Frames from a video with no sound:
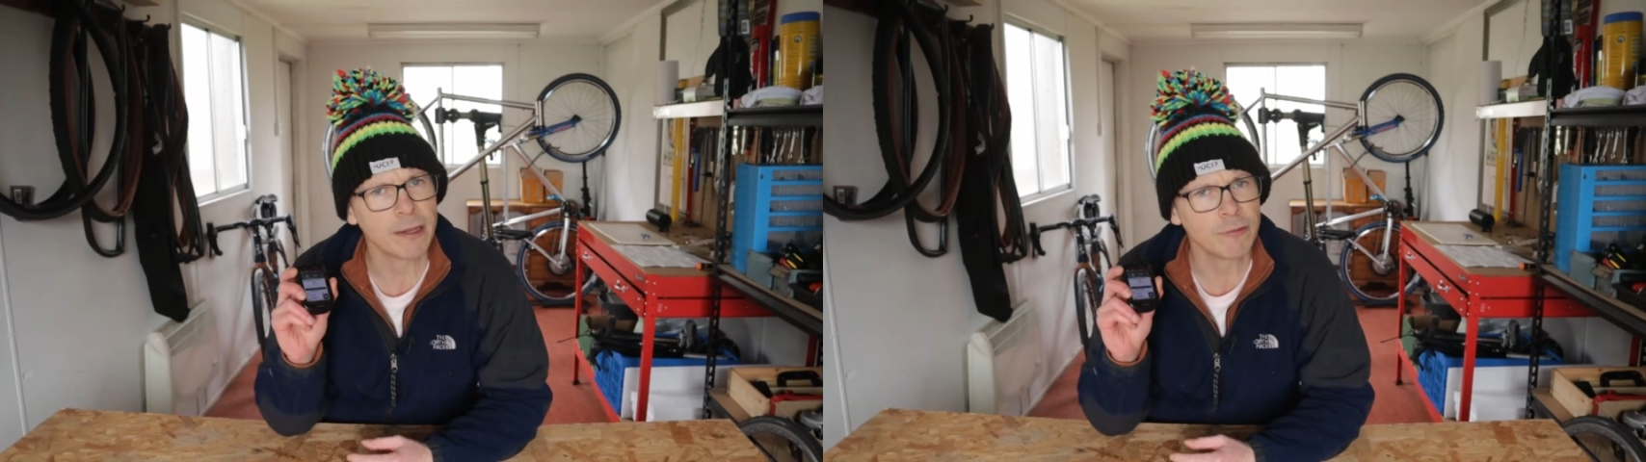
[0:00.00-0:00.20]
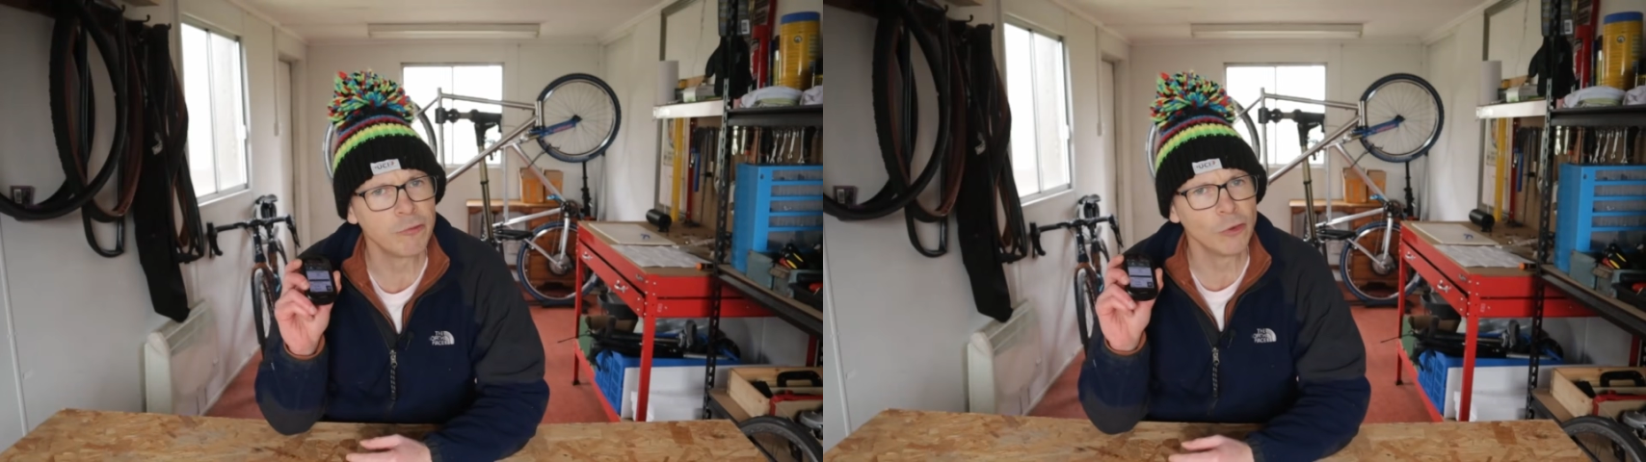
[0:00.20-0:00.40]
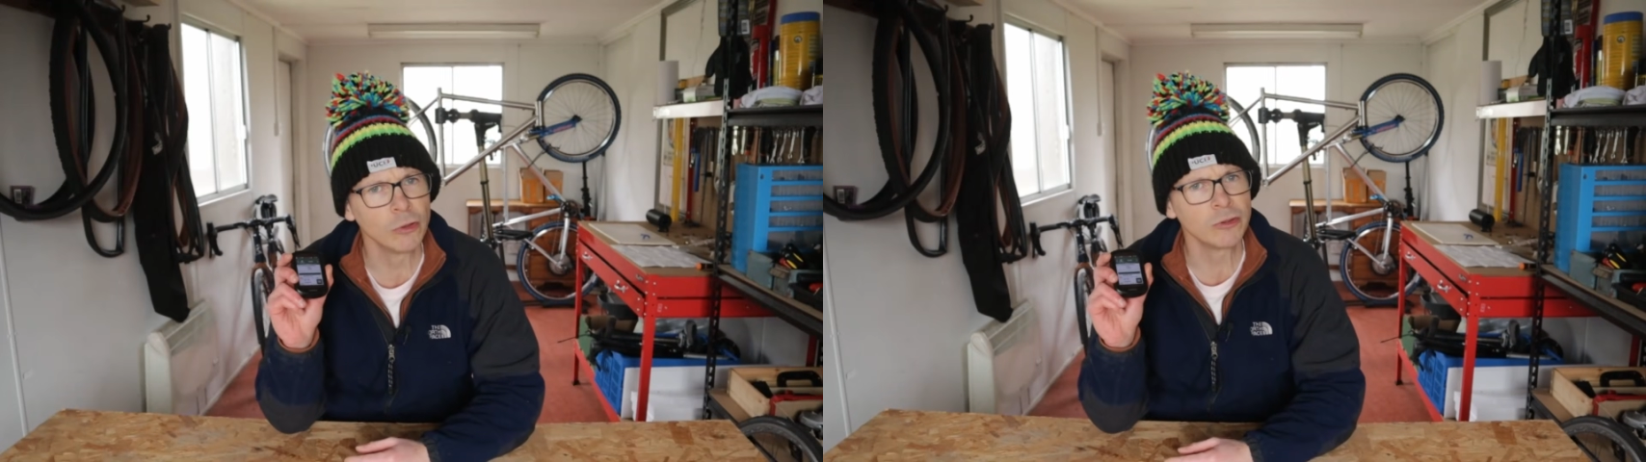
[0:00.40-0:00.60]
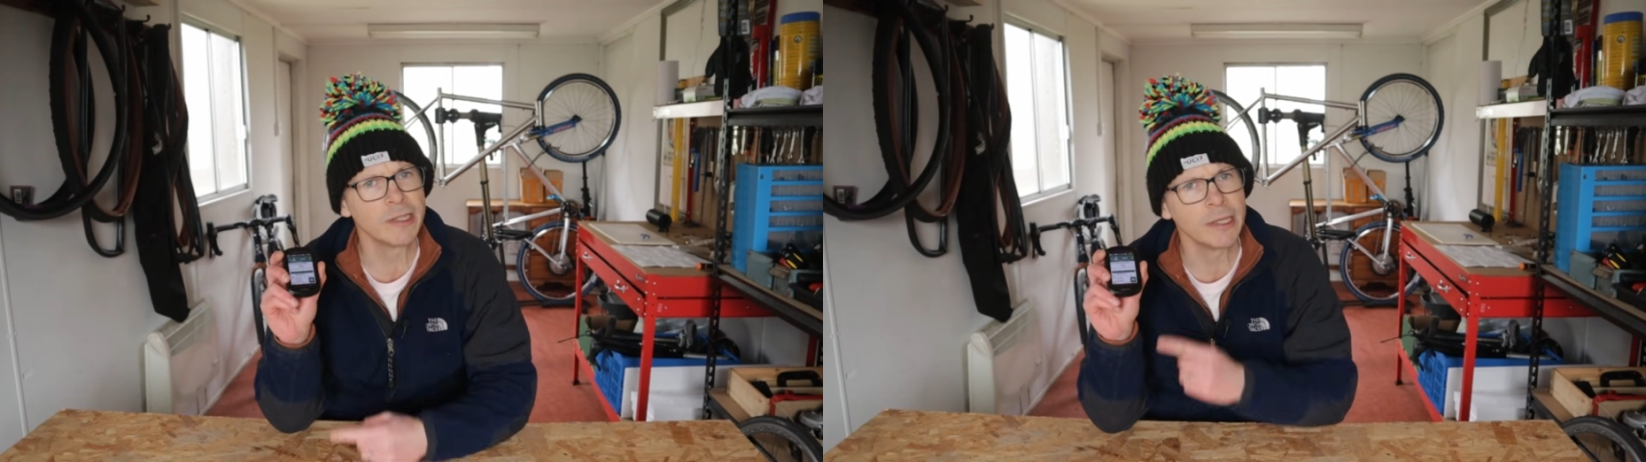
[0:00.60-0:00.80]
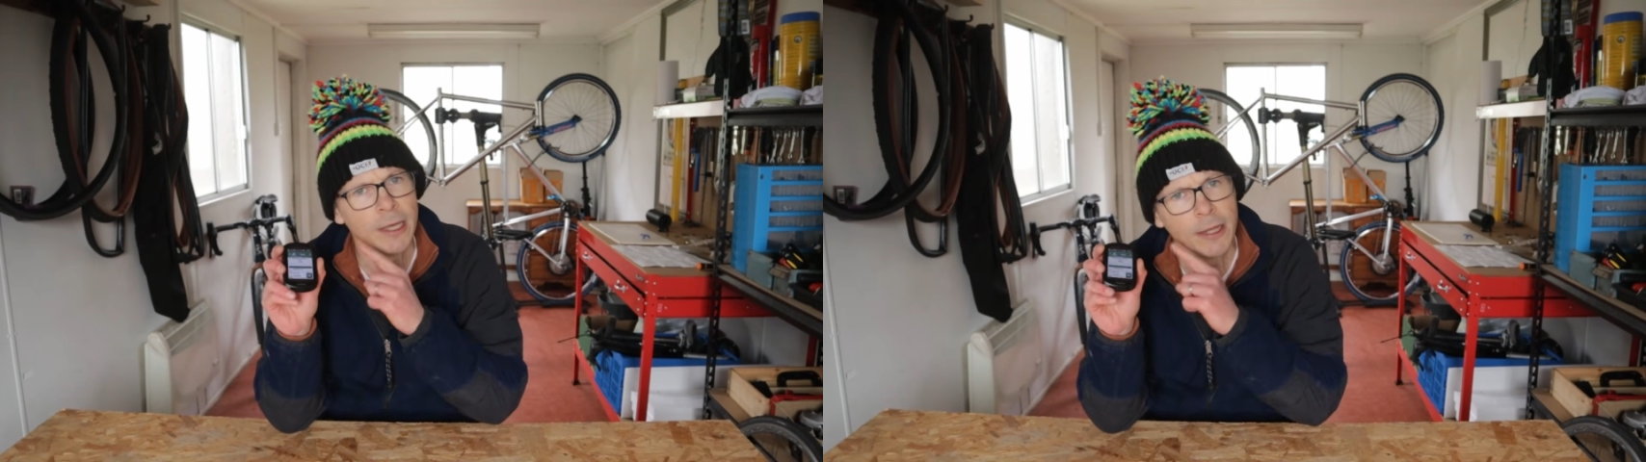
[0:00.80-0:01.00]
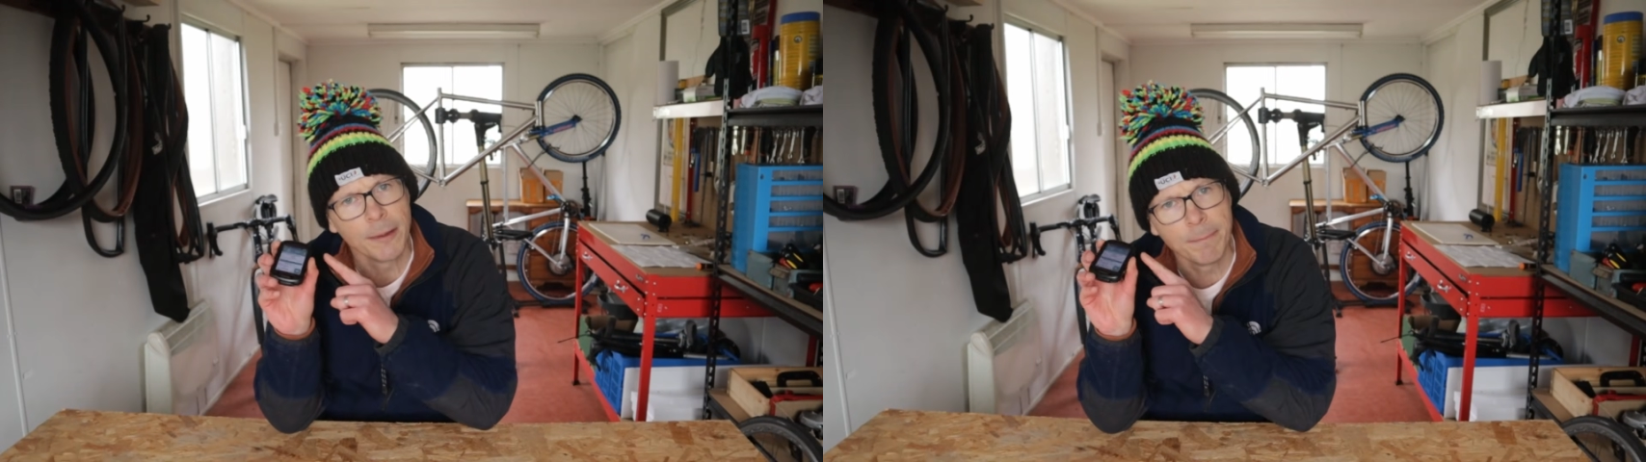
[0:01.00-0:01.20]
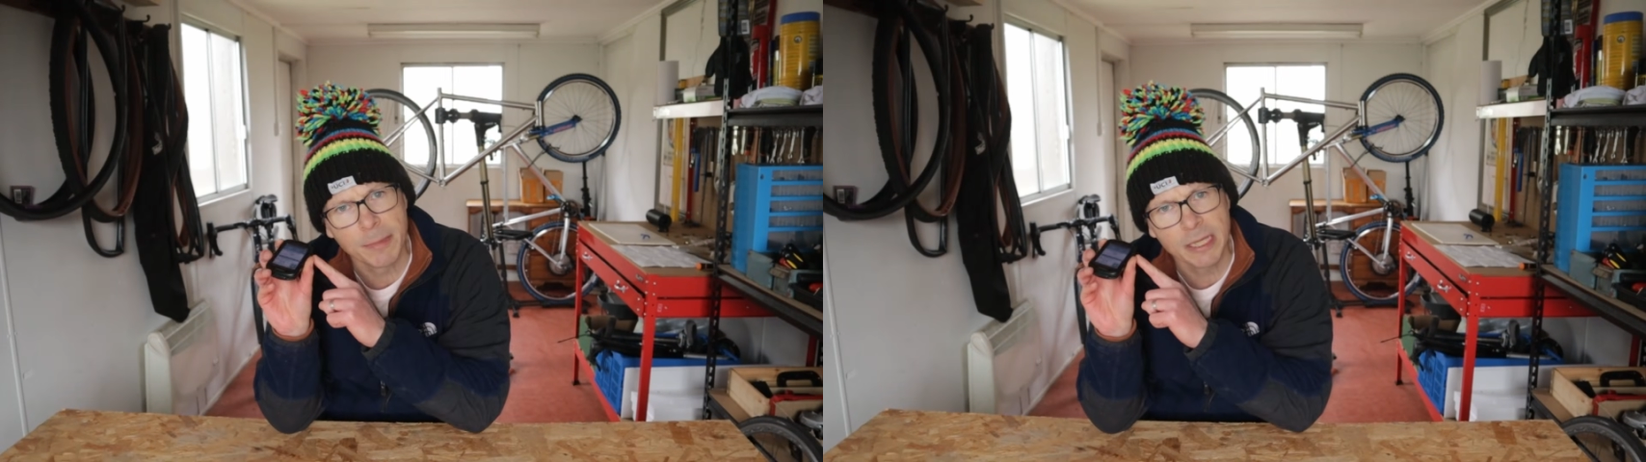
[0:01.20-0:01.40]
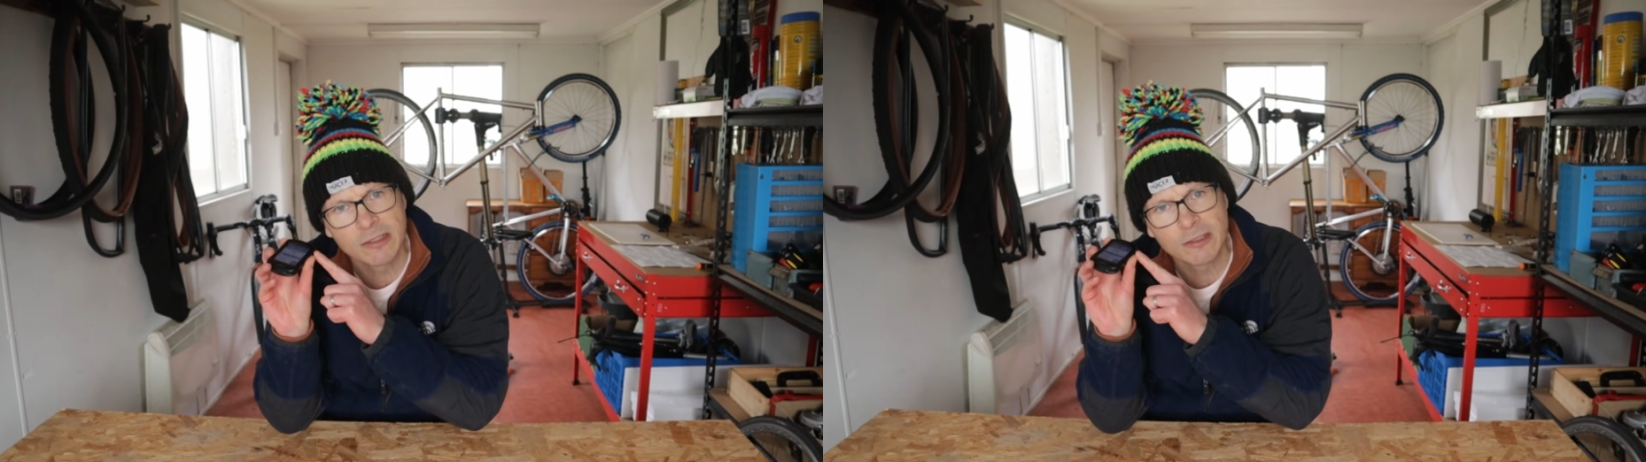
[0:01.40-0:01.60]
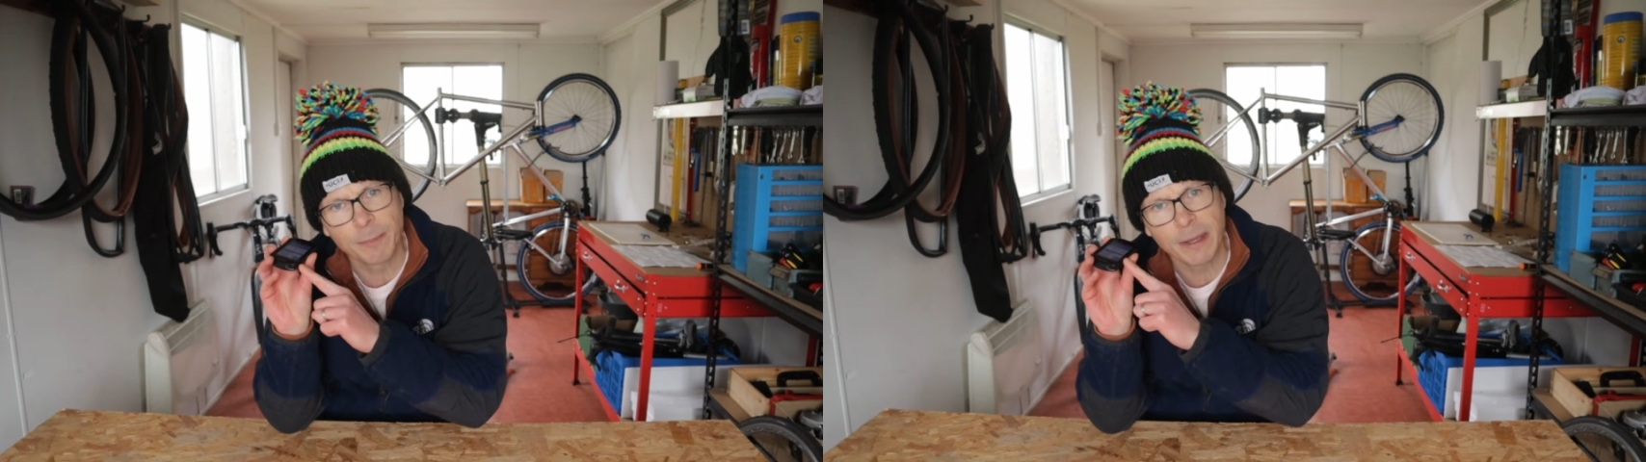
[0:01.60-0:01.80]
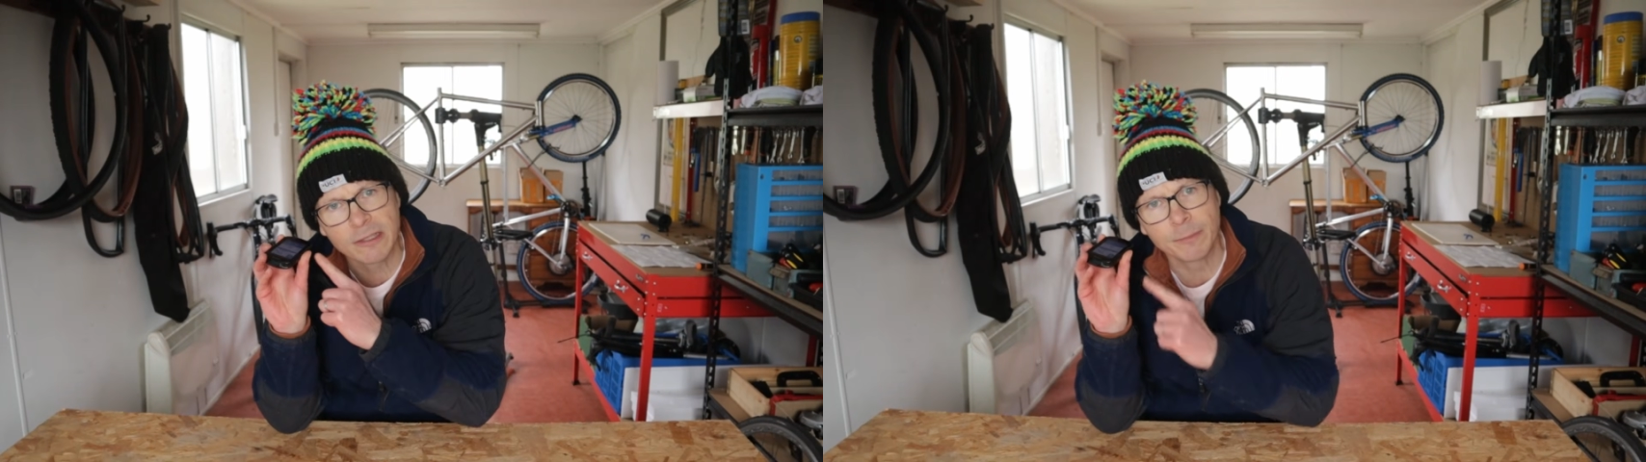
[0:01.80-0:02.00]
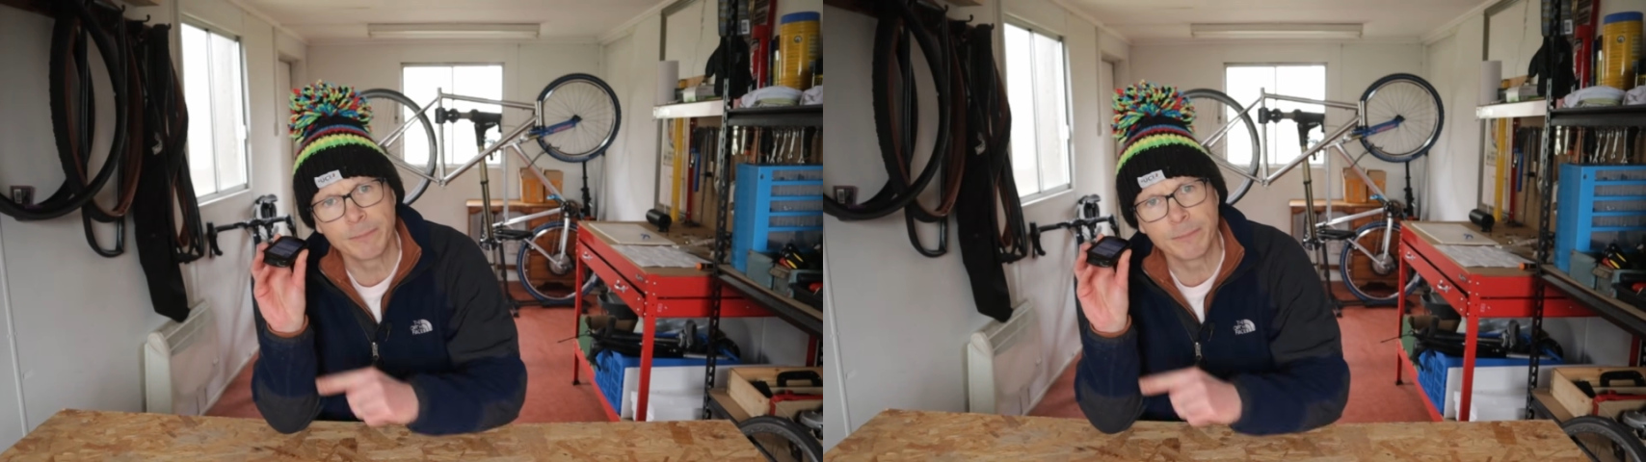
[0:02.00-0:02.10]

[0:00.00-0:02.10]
840. The meat space